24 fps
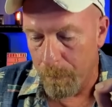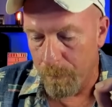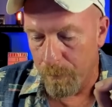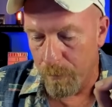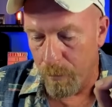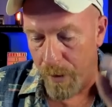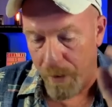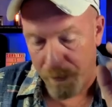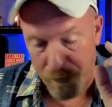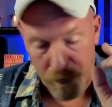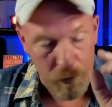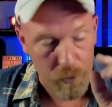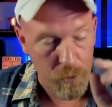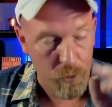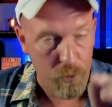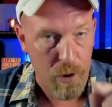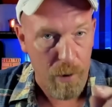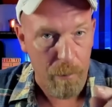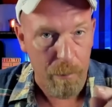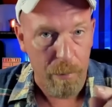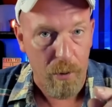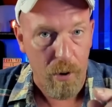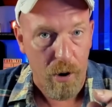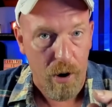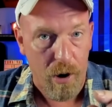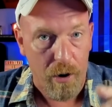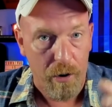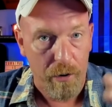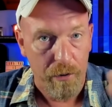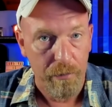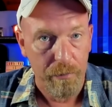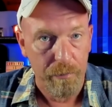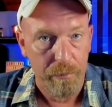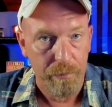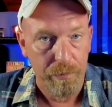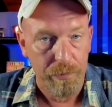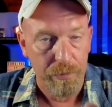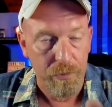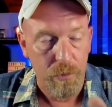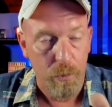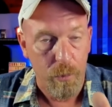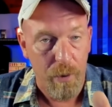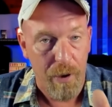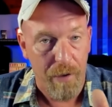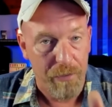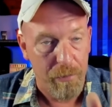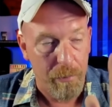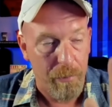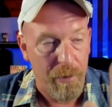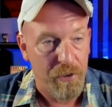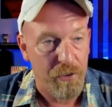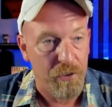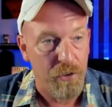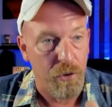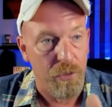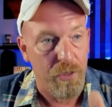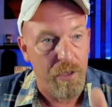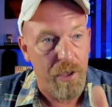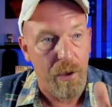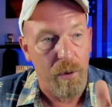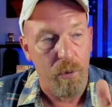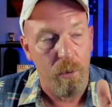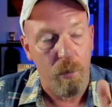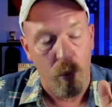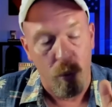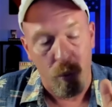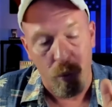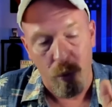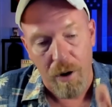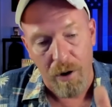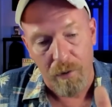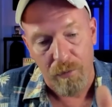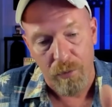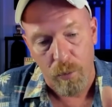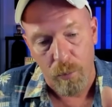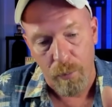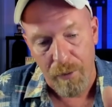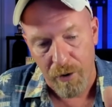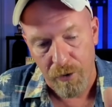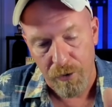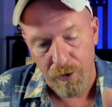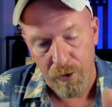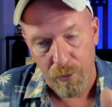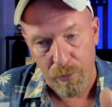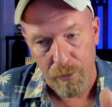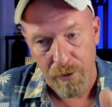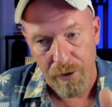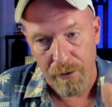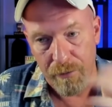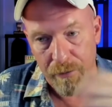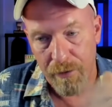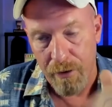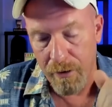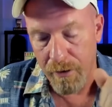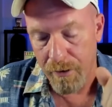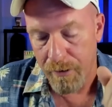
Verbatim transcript: We have to do our part. We have to make sure that whatever we are doing,